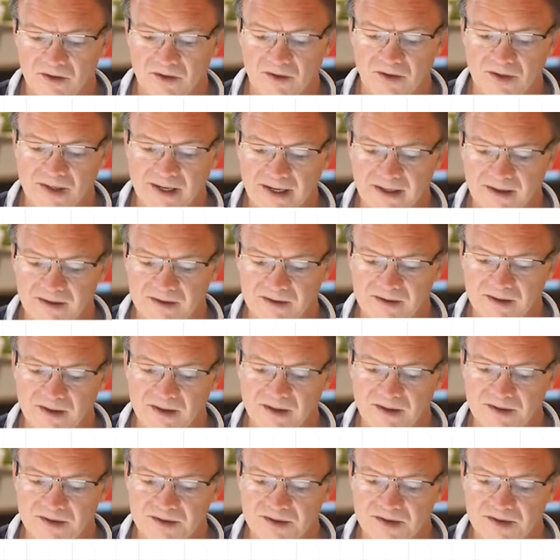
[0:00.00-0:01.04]
connect
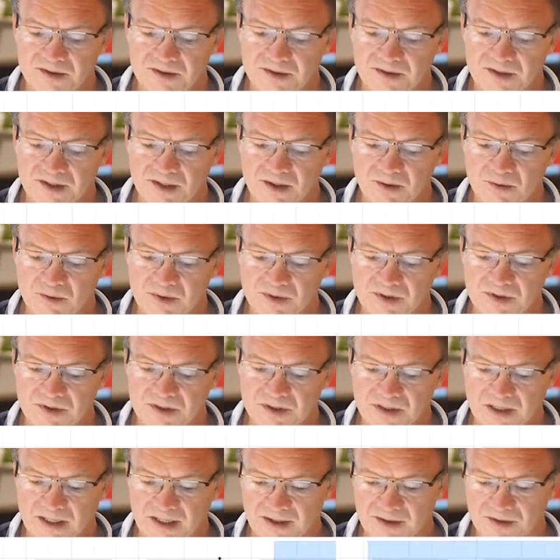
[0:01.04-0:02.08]
these
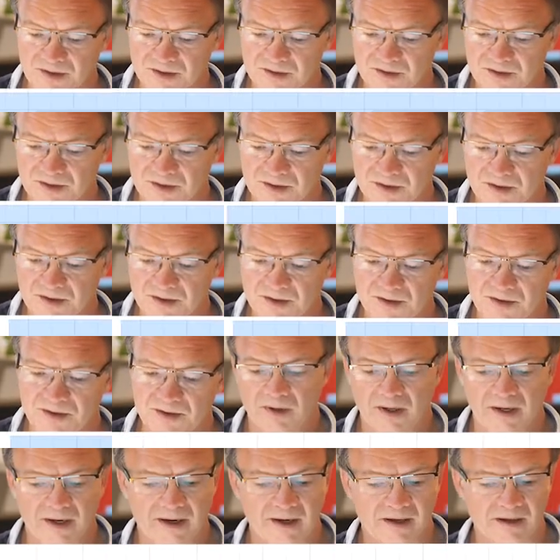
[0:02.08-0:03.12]
sequences like this.
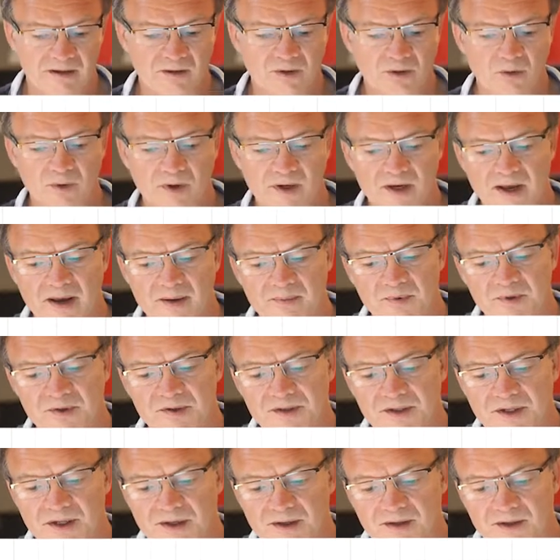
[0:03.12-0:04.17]
And look what
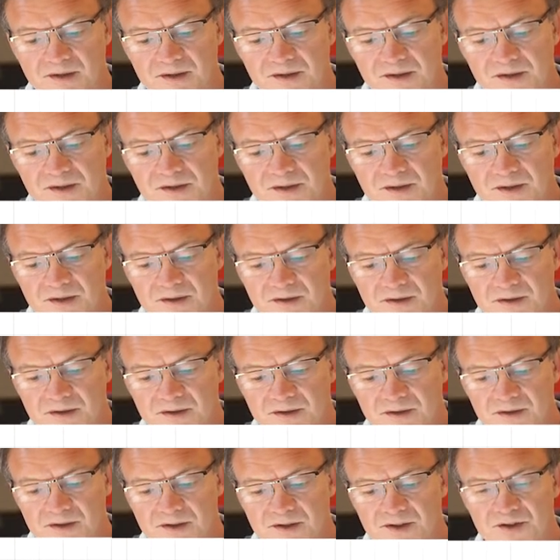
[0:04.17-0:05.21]
happens here. This
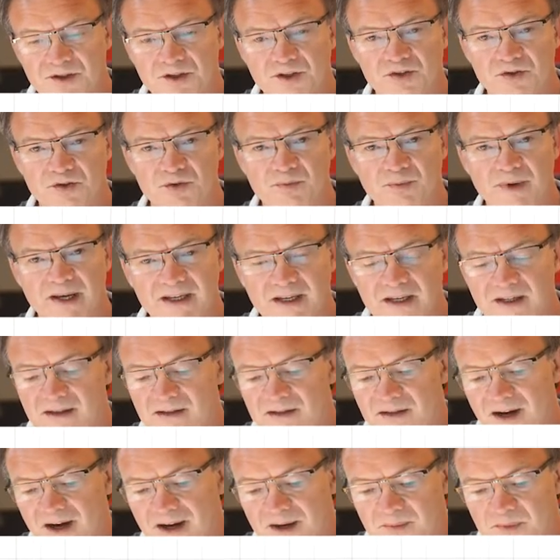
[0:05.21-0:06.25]

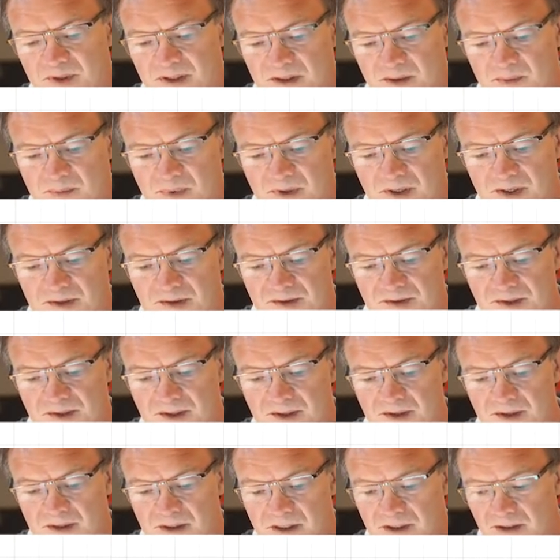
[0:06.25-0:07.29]
decision-making diamond appears
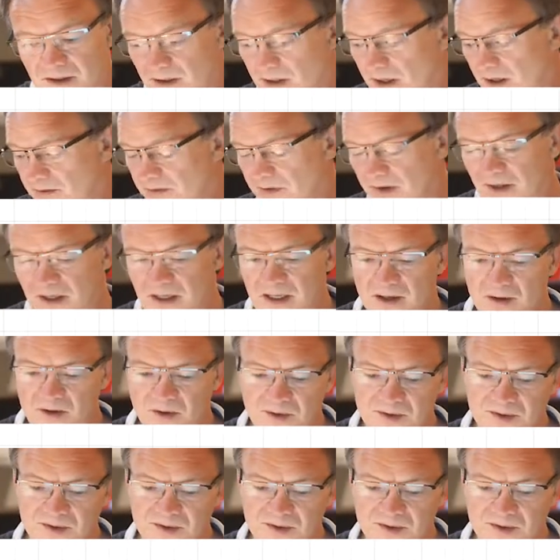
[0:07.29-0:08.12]
here. Now if I click